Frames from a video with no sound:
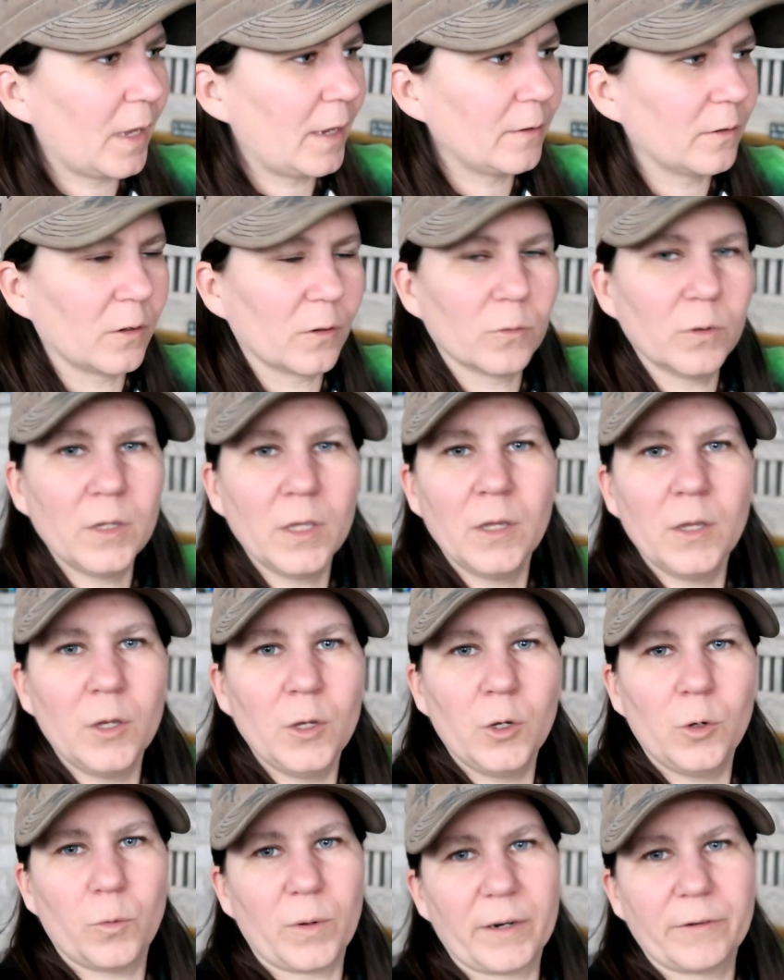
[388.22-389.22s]
I don't know,
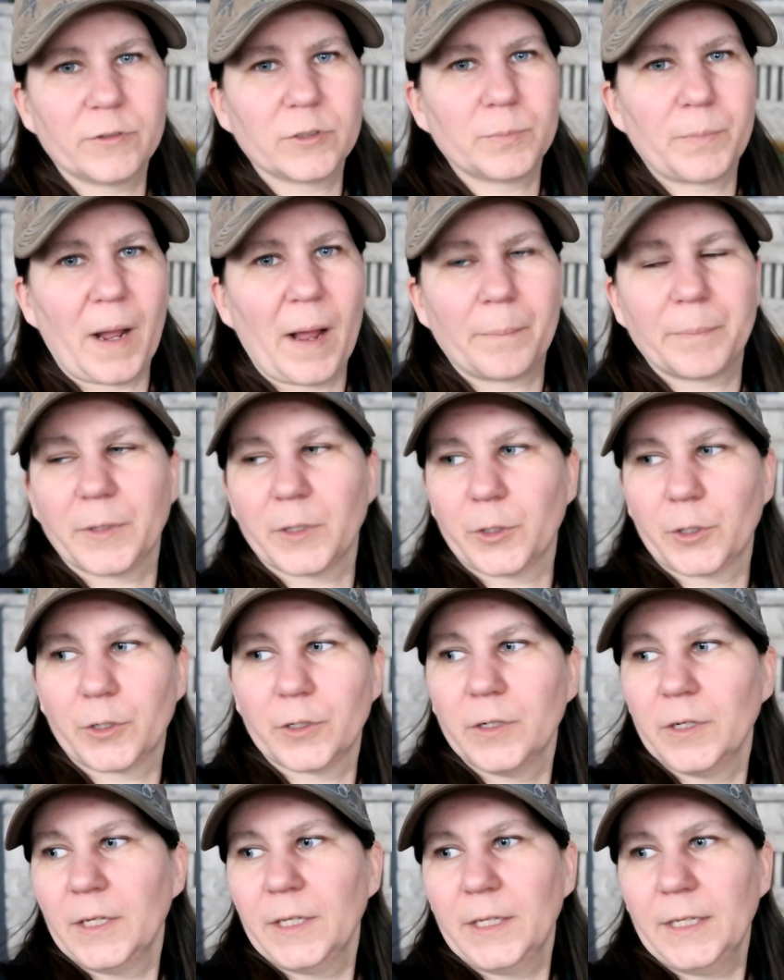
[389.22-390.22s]
whatever's
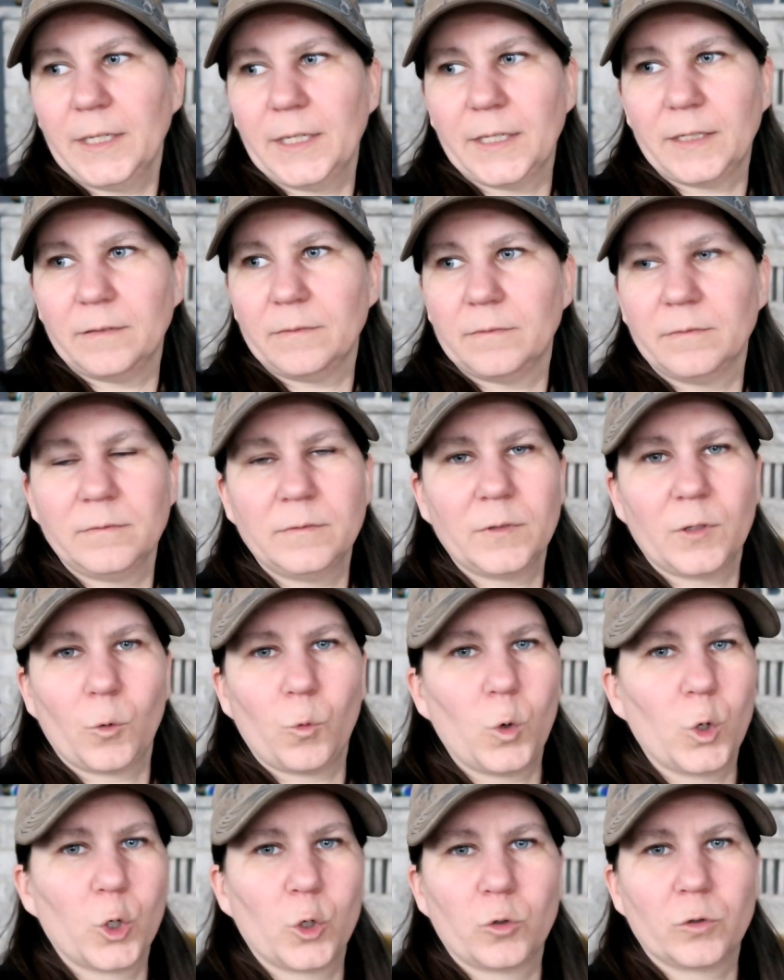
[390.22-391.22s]
popular in the
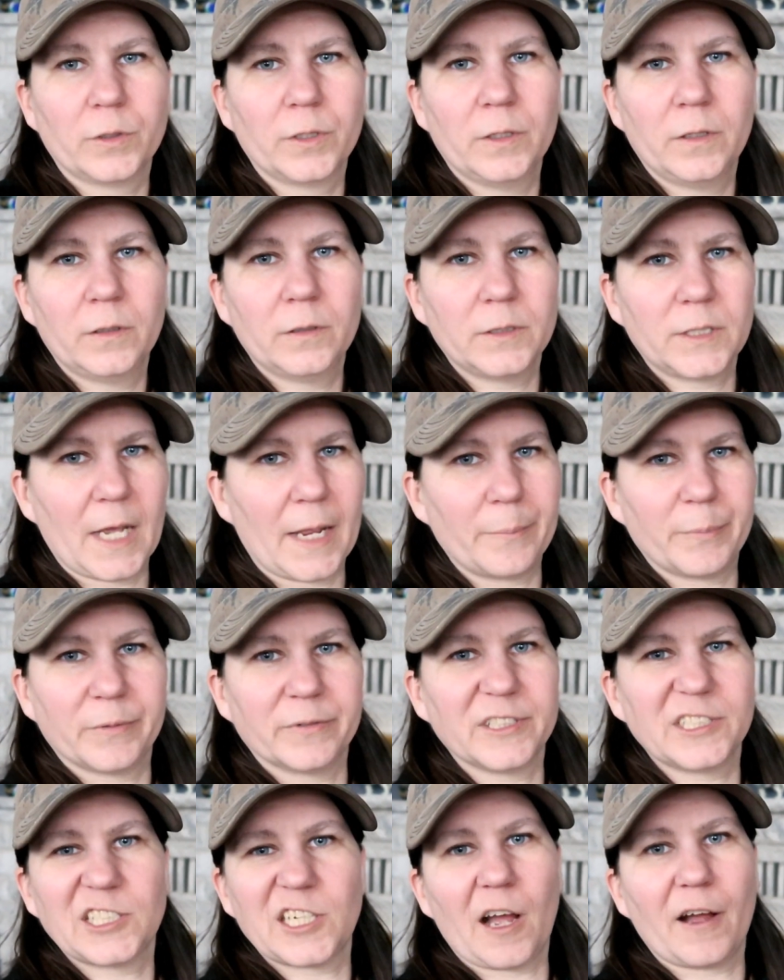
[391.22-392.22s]
world type
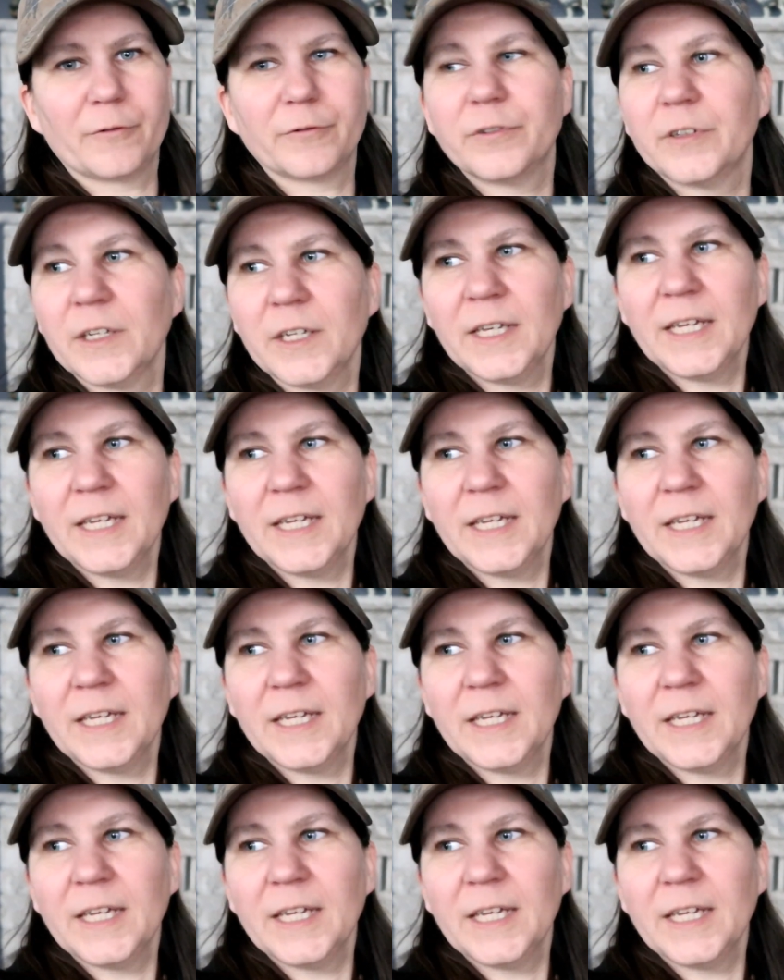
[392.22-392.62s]
of stuff.